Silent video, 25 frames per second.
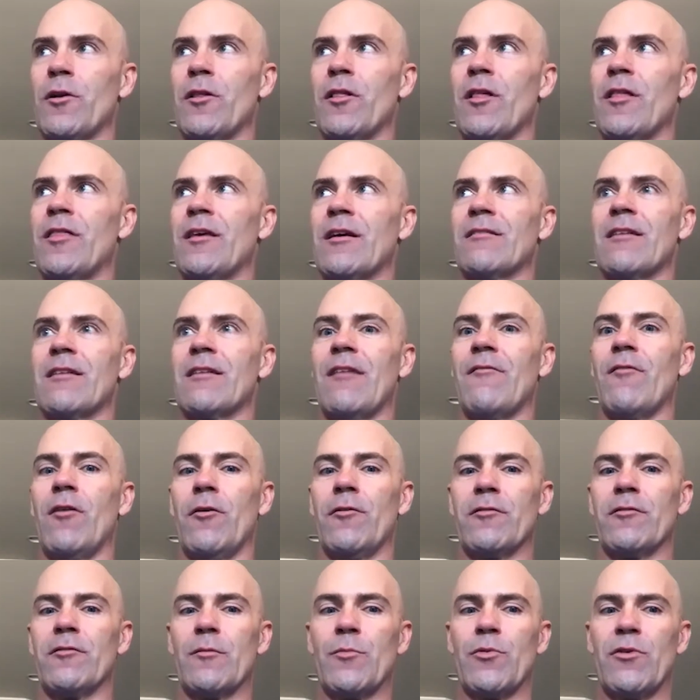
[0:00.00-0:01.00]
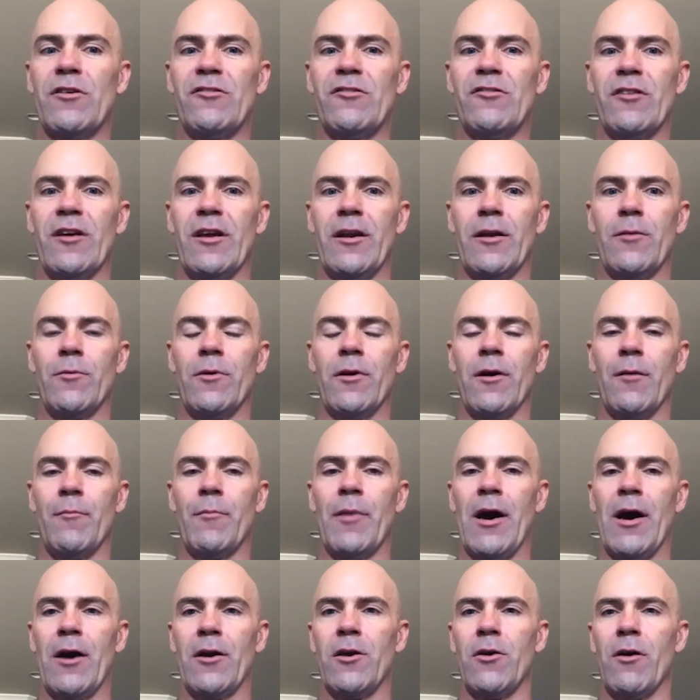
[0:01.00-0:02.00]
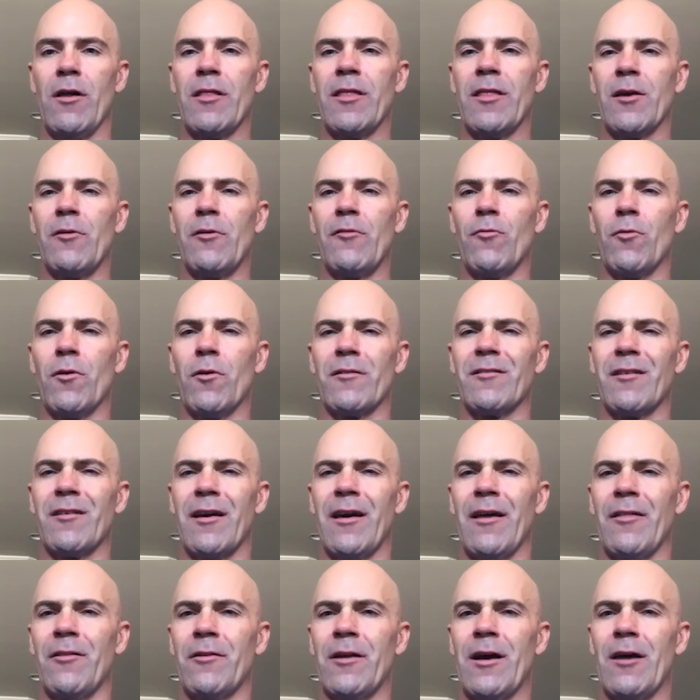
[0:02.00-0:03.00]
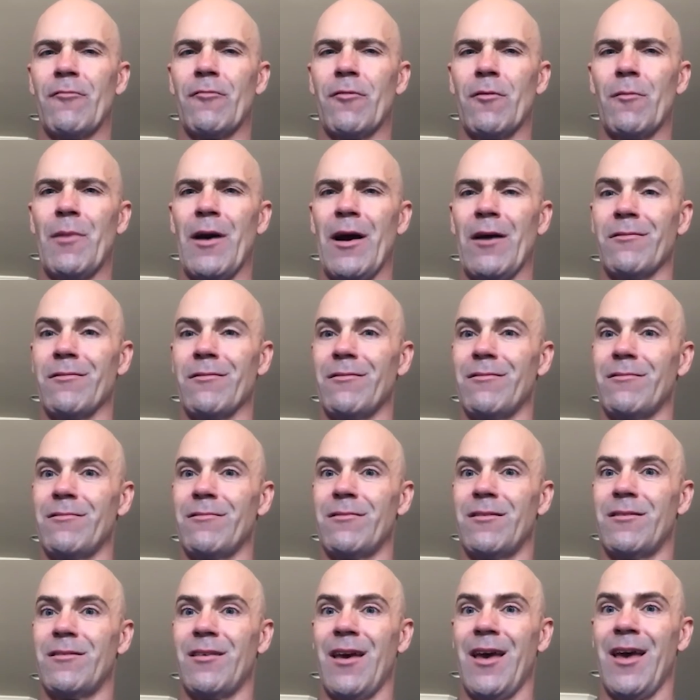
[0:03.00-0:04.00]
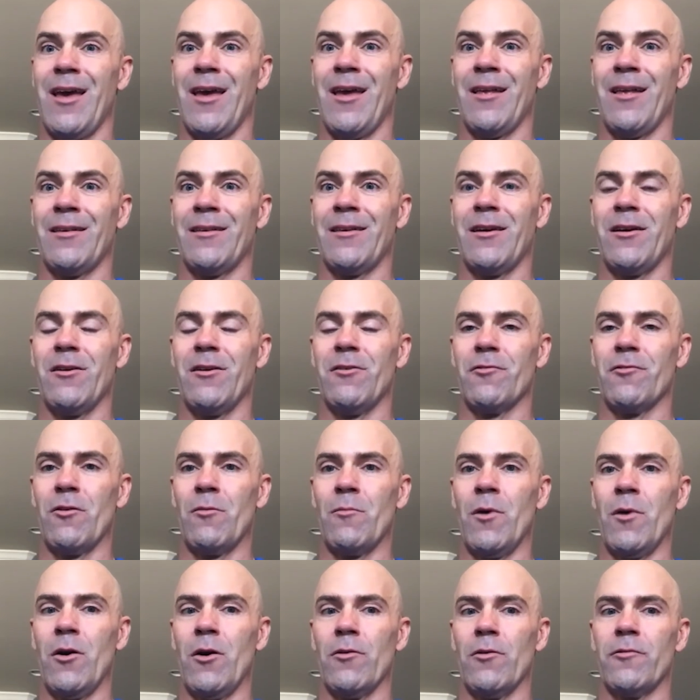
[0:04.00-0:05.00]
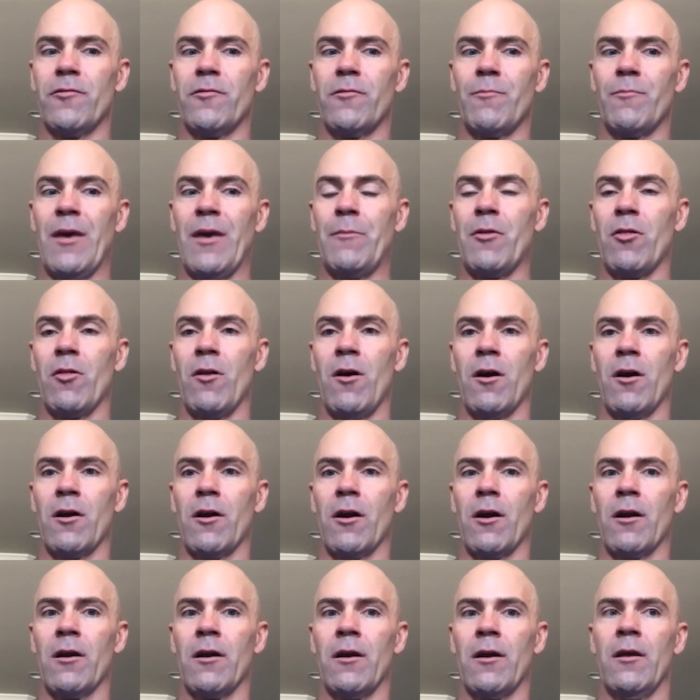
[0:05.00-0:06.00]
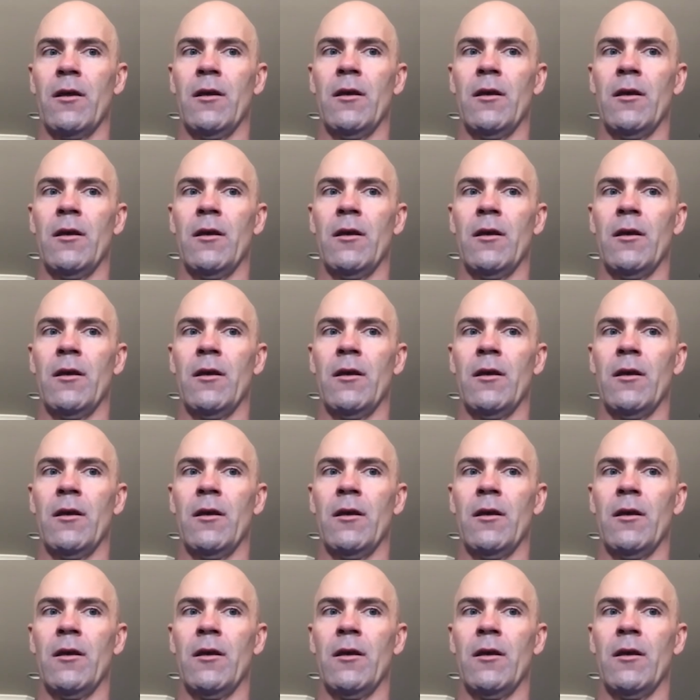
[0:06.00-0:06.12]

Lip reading: of the things I've always appreciated about you. I think we've worked together now for about 10 years almost, maybe longer.